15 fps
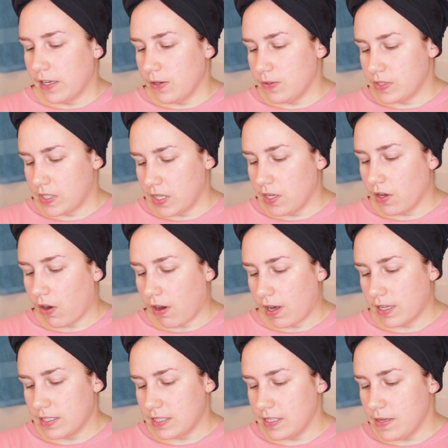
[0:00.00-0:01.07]
use the
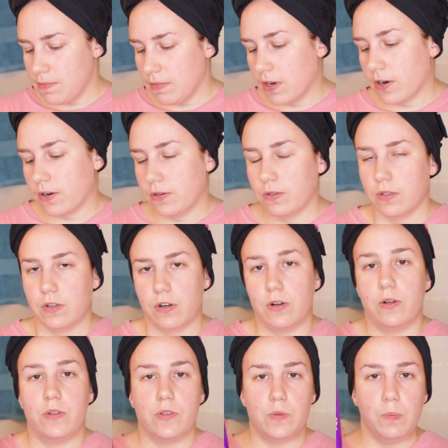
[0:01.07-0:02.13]
Aussie Miracle
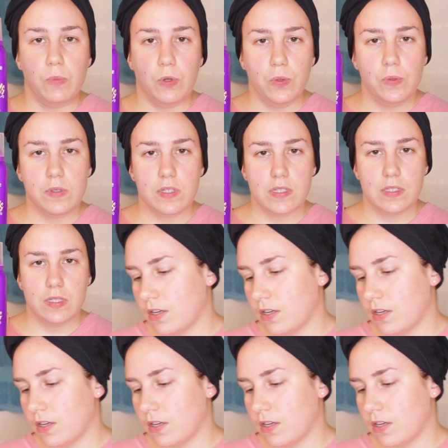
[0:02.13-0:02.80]
Curls Mousse.